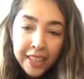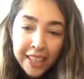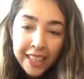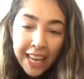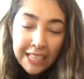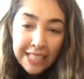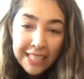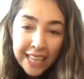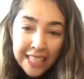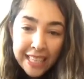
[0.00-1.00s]
Okay, just
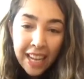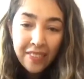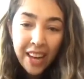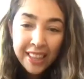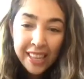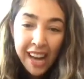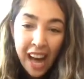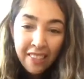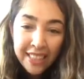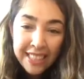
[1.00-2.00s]
catching up on the
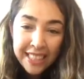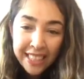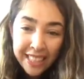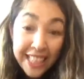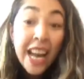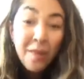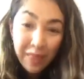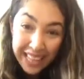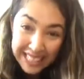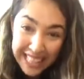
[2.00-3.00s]
comments here. Yep,
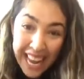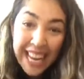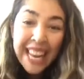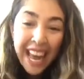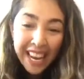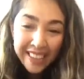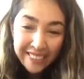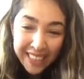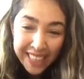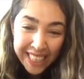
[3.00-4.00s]
like day and night.
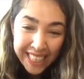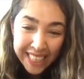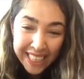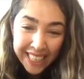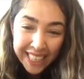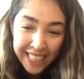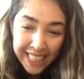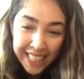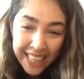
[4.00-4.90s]
Very good.